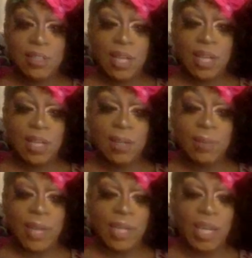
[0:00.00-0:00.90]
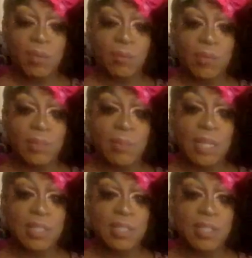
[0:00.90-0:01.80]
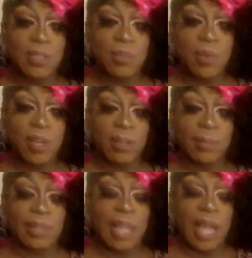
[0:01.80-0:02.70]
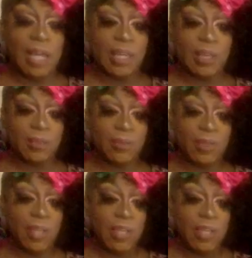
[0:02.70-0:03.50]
I can't read messages while I'm live.